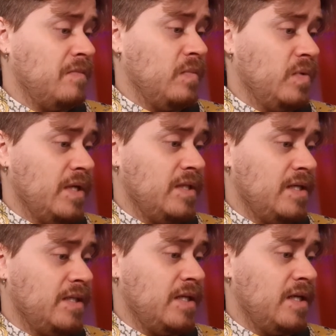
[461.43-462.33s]
We'll get
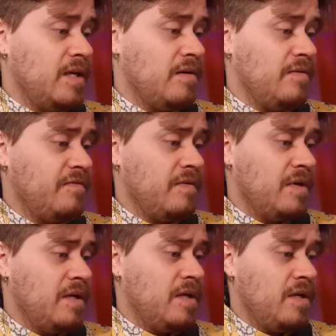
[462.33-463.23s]
that taken care of.
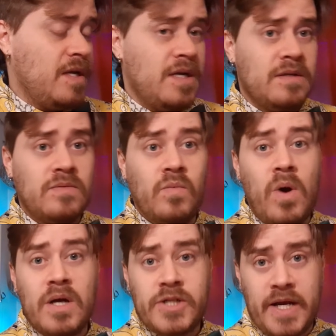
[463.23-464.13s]
And
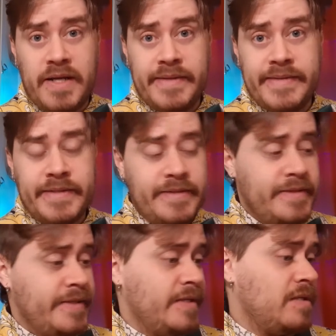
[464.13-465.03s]
wash hands.
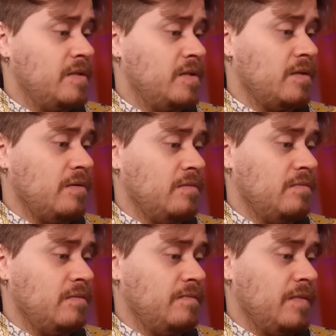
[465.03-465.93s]
So,
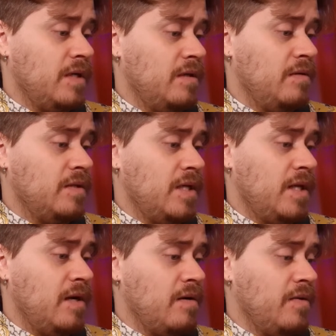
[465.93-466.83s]
let me go
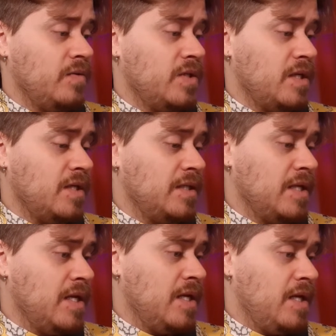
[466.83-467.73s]
take care of those things.
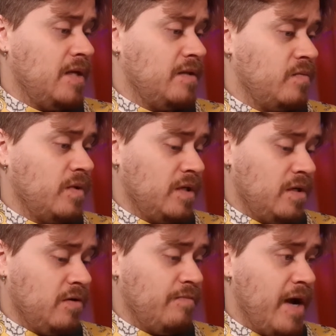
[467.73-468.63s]
And then we're going
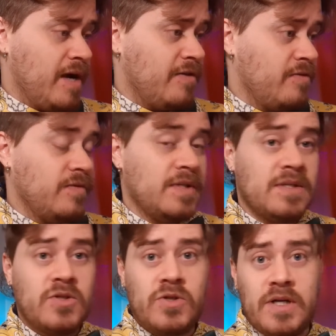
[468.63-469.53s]
to go back through these
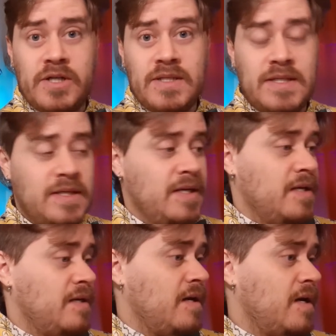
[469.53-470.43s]
instructions
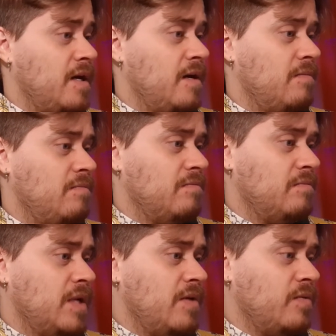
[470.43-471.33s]

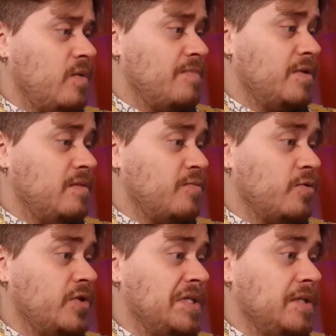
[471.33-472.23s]
now that we're up to the
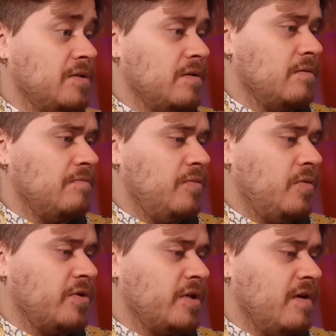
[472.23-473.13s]
procedure
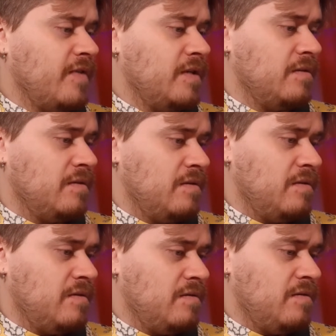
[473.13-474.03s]
portion of it.
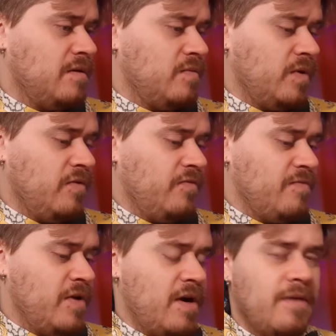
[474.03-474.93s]
And we'll go
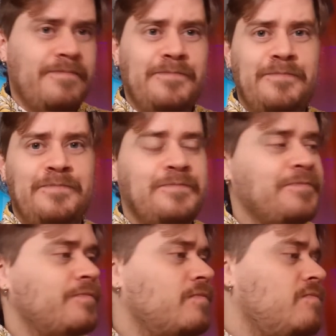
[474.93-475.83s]
from there.
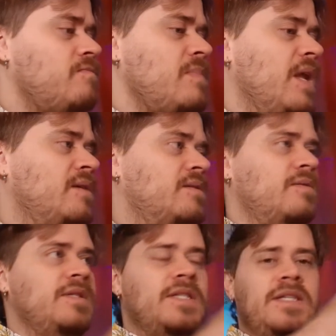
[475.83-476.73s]
As you
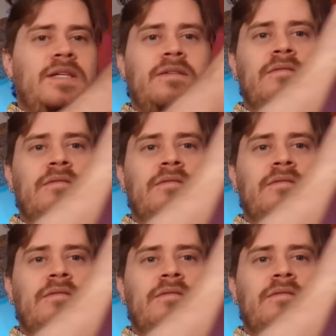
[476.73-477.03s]
can see,